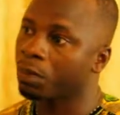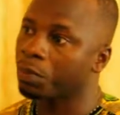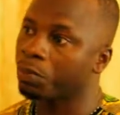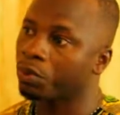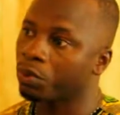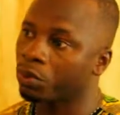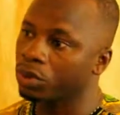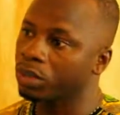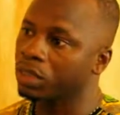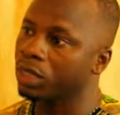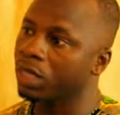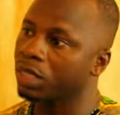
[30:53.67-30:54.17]

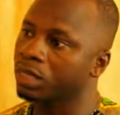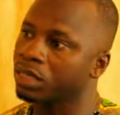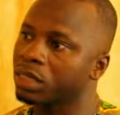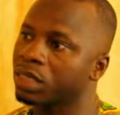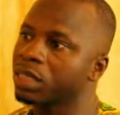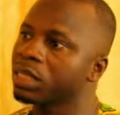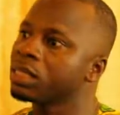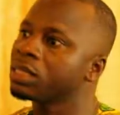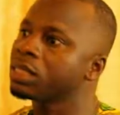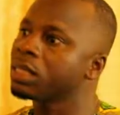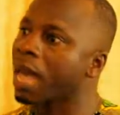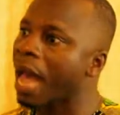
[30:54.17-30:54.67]
project
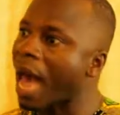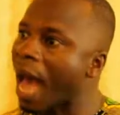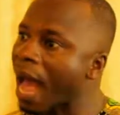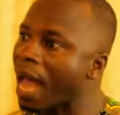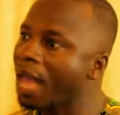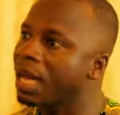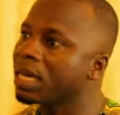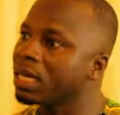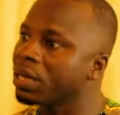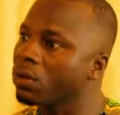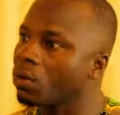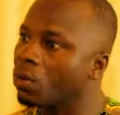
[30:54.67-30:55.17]
is
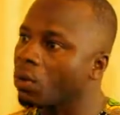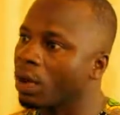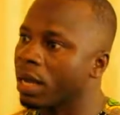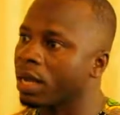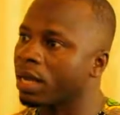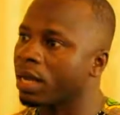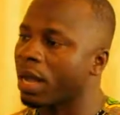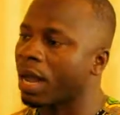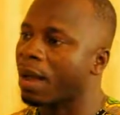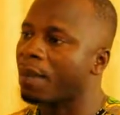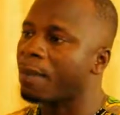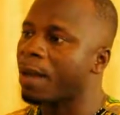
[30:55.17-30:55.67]
highly
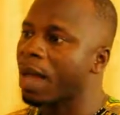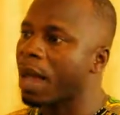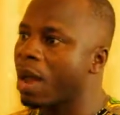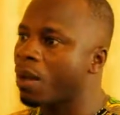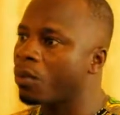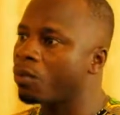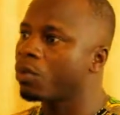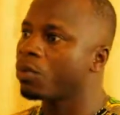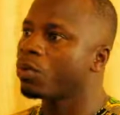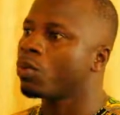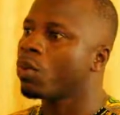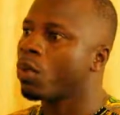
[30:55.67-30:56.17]
welcome,
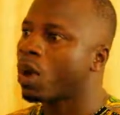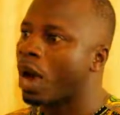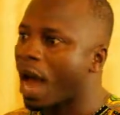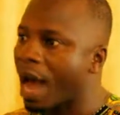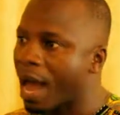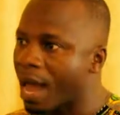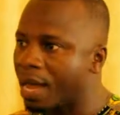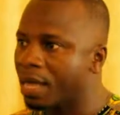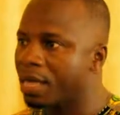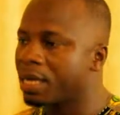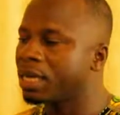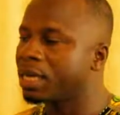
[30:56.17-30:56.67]
and we will
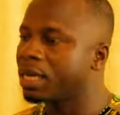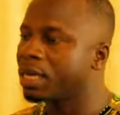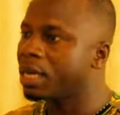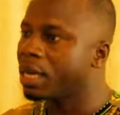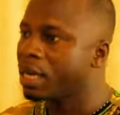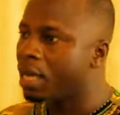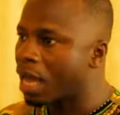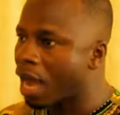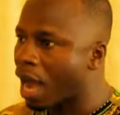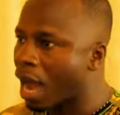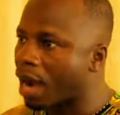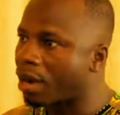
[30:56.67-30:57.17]
highly
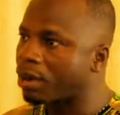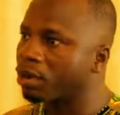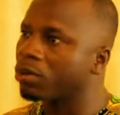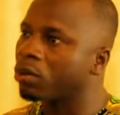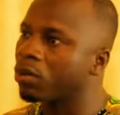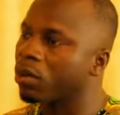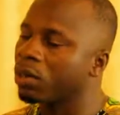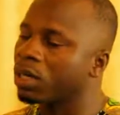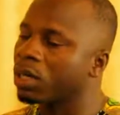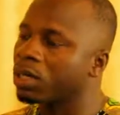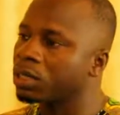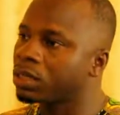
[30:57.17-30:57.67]

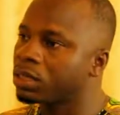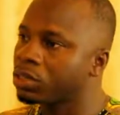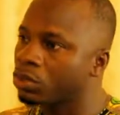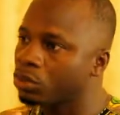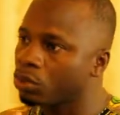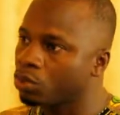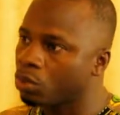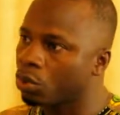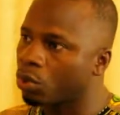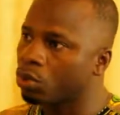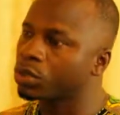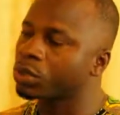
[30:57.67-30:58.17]
acknowledge
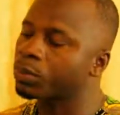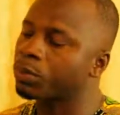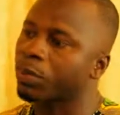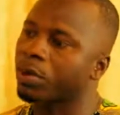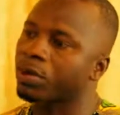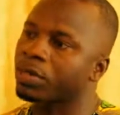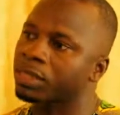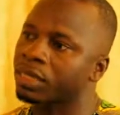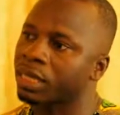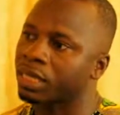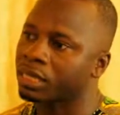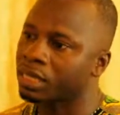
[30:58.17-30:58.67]
those
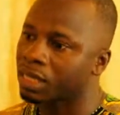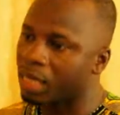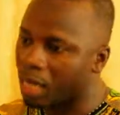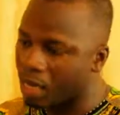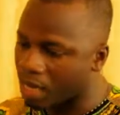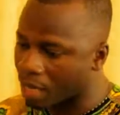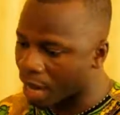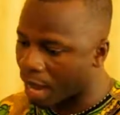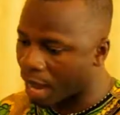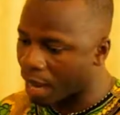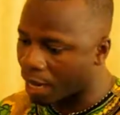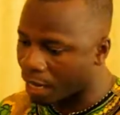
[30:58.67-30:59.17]
sponsors,
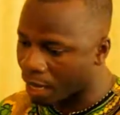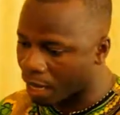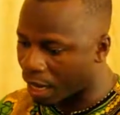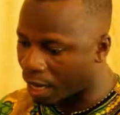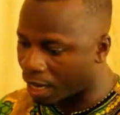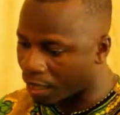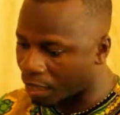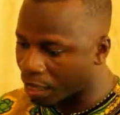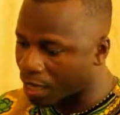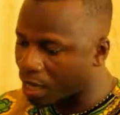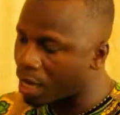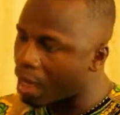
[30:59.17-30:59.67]
and I
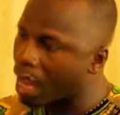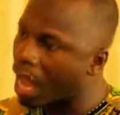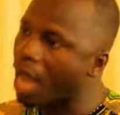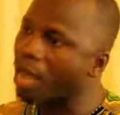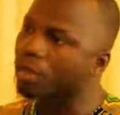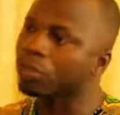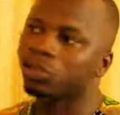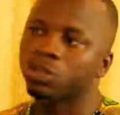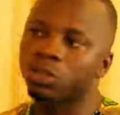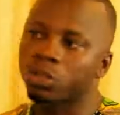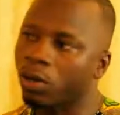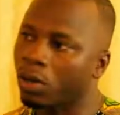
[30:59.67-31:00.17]
can
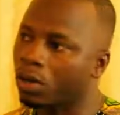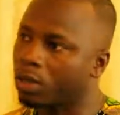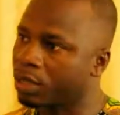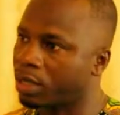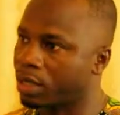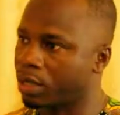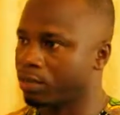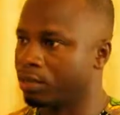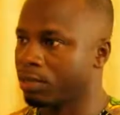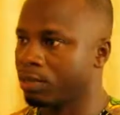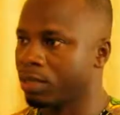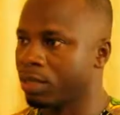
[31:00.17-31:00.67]
assure
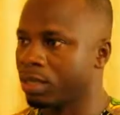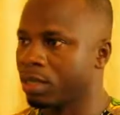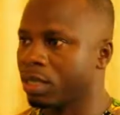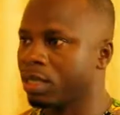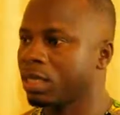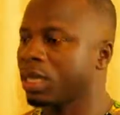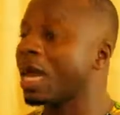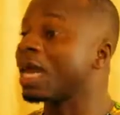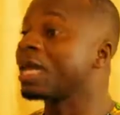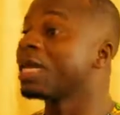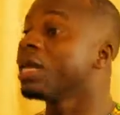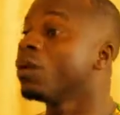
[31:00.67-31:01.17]
them
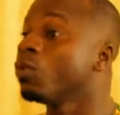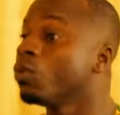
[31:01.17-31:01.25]
that